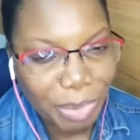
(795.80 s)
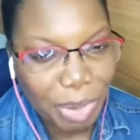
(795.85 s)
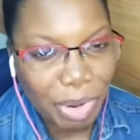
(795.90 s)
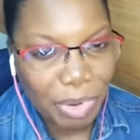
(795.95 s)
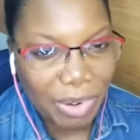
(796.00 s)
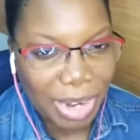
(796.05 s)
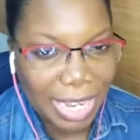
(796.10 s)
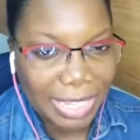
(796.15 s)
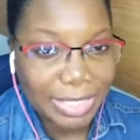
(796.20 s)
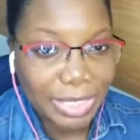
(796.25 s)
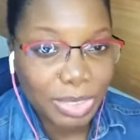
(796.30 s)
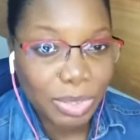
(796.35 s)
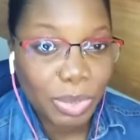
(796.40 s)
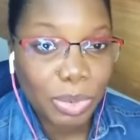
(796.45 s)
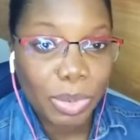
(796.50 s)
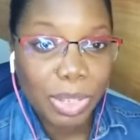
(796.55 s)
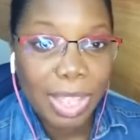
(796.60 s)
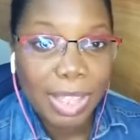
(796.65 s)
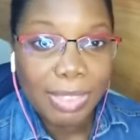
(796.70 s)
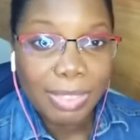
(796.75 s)
All right,
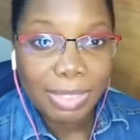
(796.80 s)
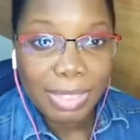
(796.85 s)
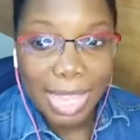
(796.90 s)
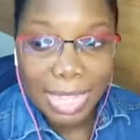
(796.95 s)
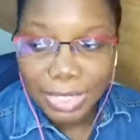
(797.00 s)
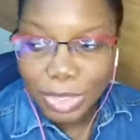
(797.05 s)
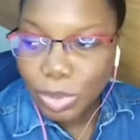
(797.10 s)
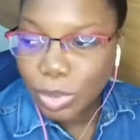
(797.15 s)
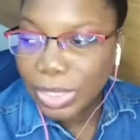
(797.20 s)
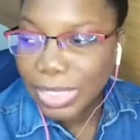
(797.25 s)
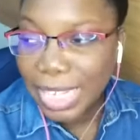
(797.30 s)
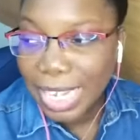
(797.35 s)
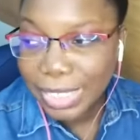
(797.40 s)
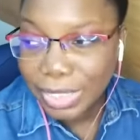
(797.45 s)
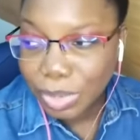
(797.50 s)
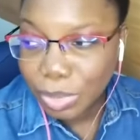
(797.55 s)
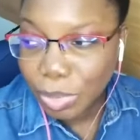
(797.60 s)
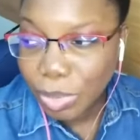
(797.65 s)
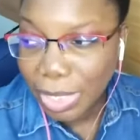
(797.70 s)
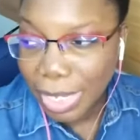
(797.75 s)
so that's what I
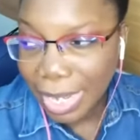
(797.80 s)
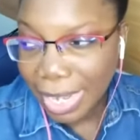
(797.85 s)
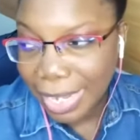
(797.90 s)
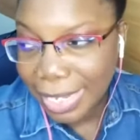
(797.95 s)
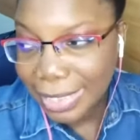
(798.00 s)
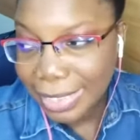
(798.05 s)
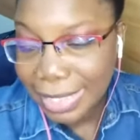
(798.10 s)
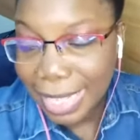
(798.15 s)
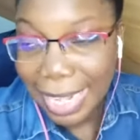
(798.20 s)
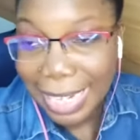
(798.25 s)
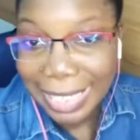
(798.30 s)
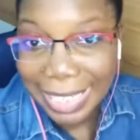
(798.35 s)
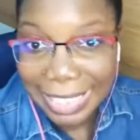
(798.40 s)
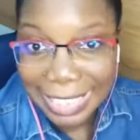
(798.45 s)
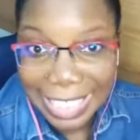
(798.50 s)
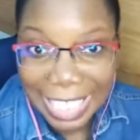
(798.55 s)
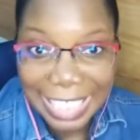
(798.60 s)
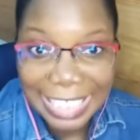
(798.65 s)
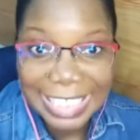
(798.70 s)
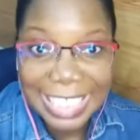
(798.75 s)
do, guys, and
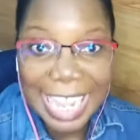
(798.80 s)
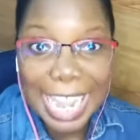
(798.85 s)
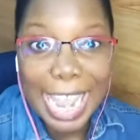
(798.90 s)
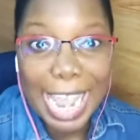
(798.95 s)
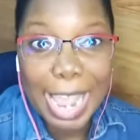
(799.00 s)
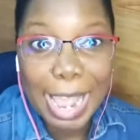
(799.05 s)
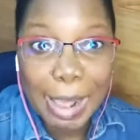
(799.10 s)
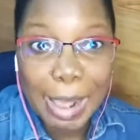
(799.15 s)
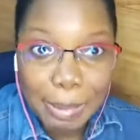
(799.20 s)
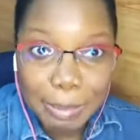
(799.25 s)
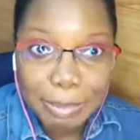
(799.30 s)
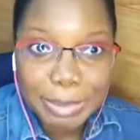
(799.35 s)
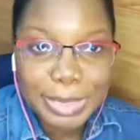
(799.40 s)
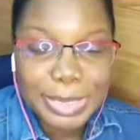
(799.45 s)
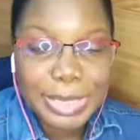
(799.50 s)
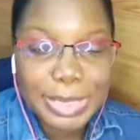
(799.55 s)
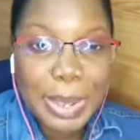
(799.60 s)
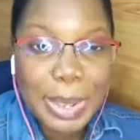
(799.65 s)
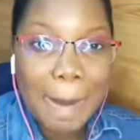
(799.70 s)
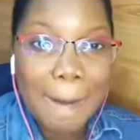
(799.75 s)
it has
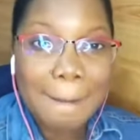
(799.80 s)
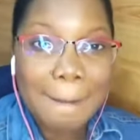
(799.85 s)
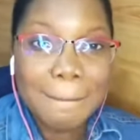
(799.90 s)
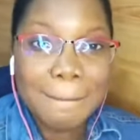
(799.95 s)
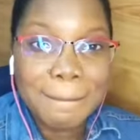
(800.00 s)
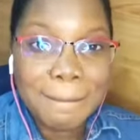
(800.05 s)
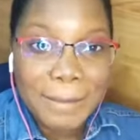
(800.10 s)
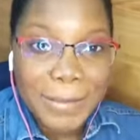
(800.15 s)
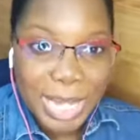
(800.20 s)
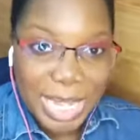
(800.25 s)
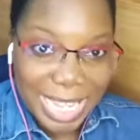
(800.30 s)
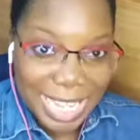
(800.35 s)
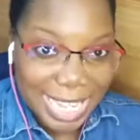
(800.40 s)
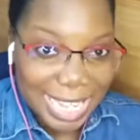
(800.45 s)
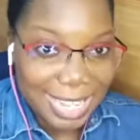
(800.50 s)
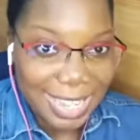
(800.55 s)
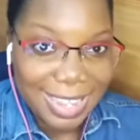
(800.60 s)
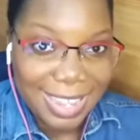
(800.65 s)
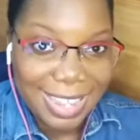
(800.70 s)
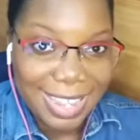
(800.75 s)
helped
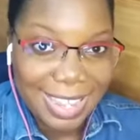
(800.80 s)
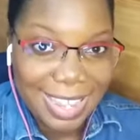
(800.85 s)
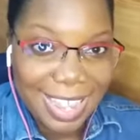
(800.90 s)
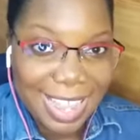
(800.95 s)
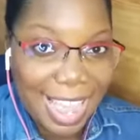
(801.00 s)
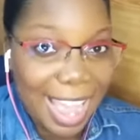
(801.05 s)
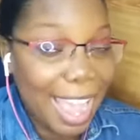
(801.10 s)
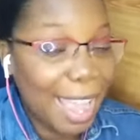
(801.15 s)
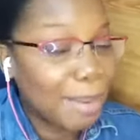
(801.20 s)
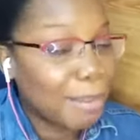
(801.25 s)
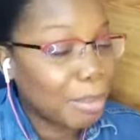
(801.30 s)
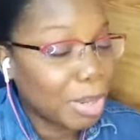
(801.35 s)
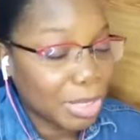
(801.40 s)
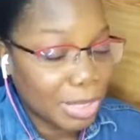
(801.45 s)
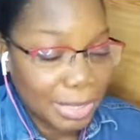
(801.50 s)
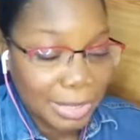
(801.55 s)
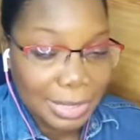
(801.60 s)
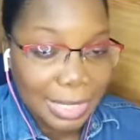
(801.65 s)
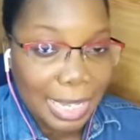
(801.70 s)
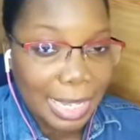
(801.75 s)
me, I
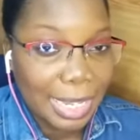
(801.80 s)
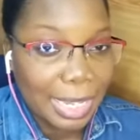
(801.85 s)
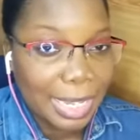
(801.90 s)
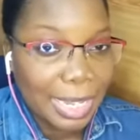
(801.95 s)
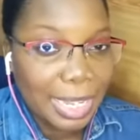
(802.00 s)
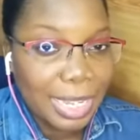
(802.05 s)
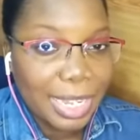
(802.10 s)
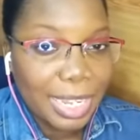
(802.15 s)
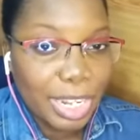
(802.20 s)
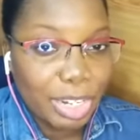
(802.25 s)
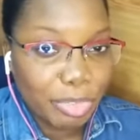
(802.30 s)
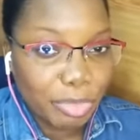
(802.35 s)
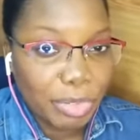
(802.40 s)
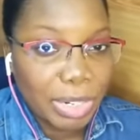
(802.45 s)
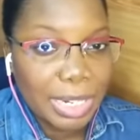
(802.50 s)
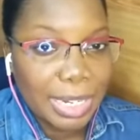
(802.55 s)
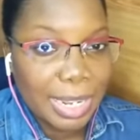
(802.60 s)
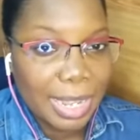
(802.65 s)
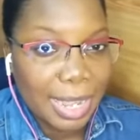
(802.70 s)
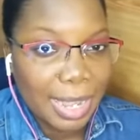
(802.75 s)
must say. It
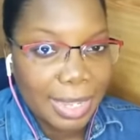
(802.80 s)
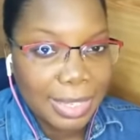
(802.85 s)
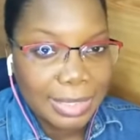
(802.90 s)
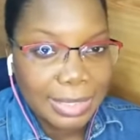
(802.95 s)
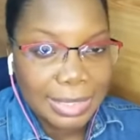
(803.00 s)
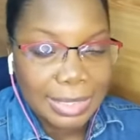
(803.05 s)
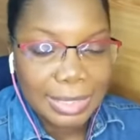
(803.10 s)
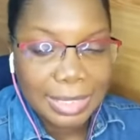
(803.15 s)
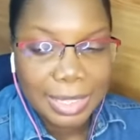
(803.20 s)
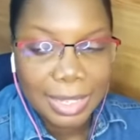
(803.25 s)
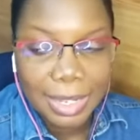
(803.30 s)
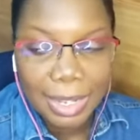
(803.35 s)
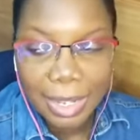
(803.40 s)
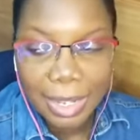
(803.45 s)
really has.